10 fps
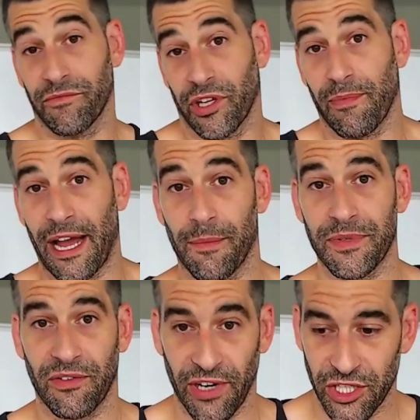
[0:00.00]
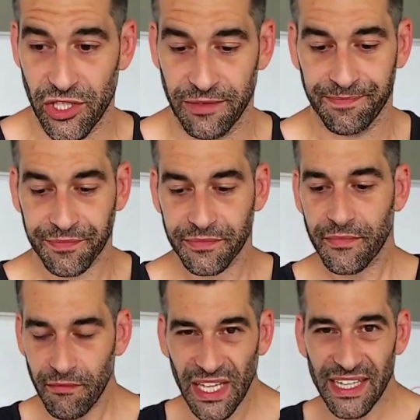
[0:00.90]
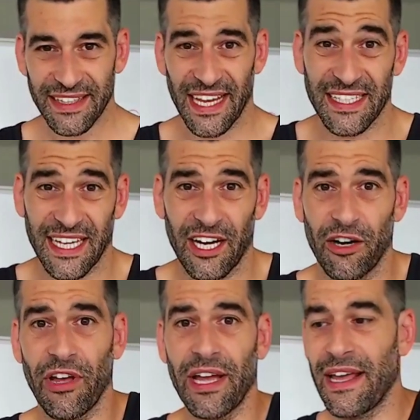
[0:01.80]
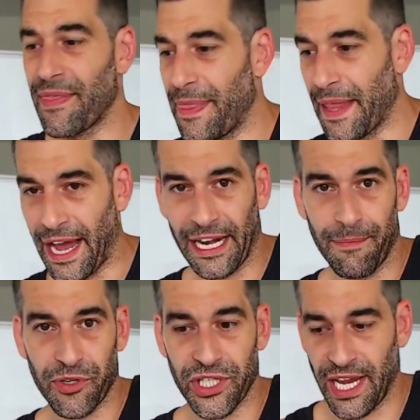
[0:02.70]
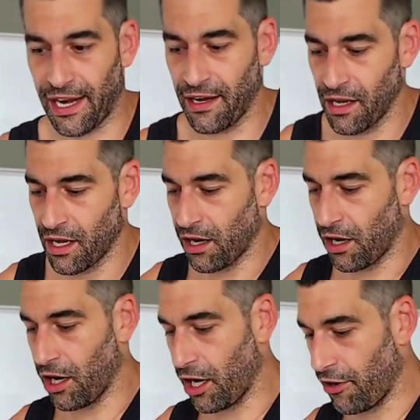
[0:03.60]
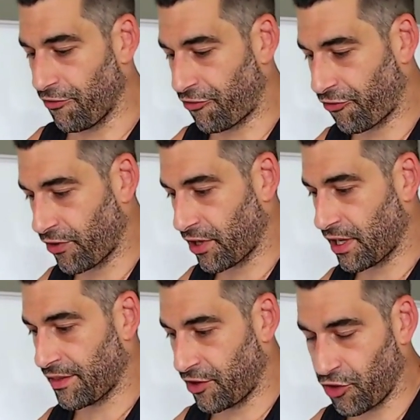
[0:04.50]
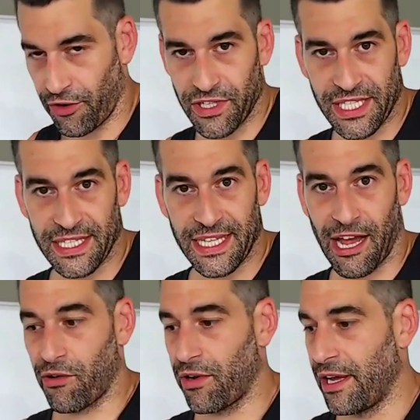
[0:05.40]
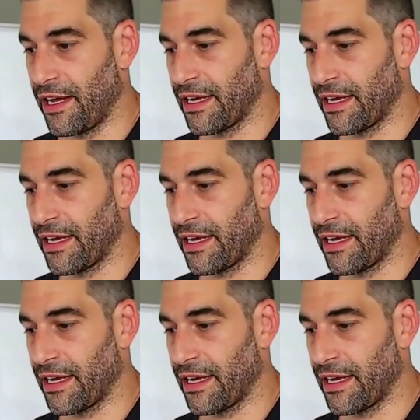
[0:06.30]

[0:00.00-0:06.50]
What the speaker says: with my observation takes care of 90% of the nervousness. Now,